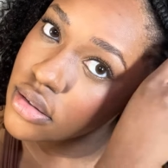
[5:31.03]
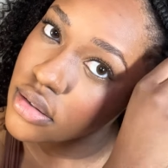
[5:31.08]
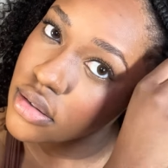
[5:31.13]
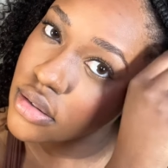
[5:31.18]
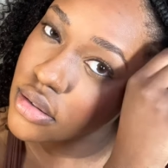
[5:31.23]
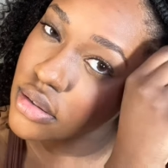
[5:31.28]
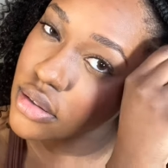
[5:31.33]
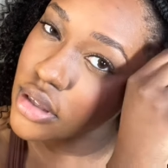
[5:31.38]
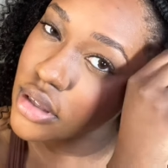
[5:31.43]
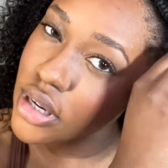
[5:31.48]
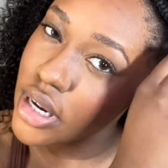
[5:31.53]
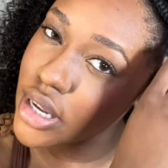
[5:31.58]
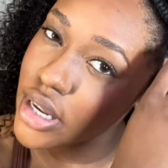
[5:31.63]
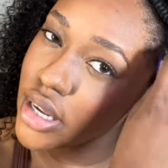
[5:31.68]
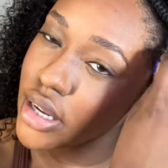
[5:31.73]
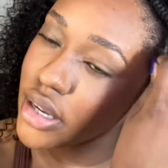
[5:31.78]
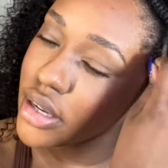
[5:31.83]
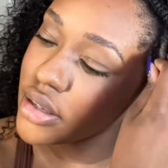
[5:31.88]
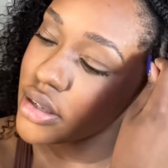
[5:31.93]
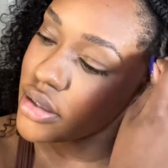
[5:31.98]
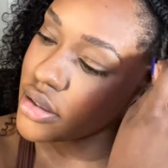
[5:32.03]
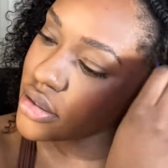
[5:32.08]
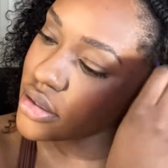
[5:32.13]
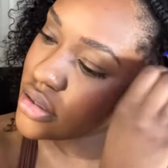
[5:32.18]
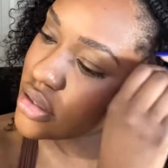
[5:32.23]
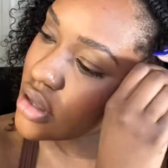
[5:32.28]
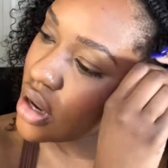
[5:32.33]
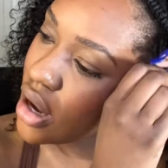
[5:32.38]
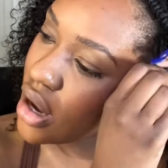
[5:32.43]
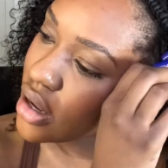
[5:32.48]
hold on, I can't
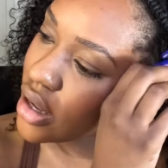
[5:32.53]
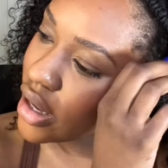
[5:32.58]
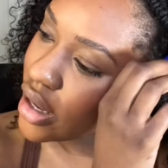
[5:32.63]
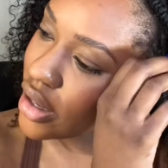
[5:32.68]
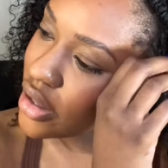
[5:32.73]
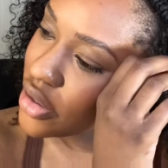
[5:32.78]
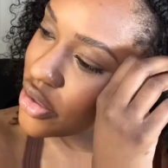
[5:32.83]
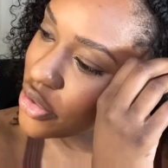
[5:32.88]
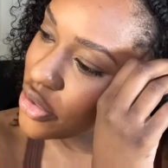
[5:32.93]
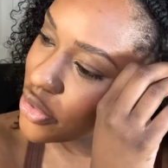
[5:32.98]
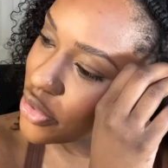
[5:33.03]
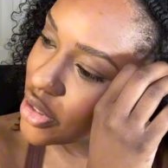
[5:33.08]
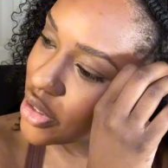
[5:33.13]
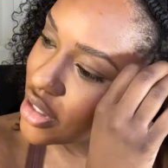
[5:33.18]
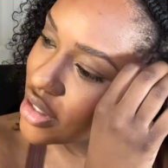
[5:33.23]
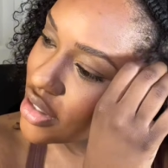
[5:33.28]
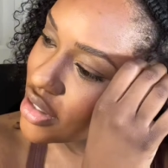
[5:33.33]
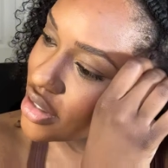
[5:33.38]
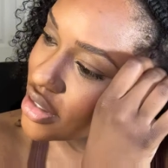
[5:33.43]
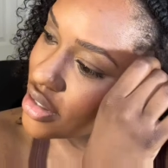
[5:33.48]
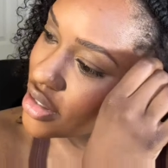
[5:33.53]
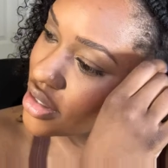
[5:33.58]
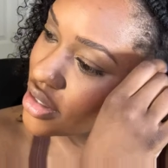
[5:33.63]
talk and do this.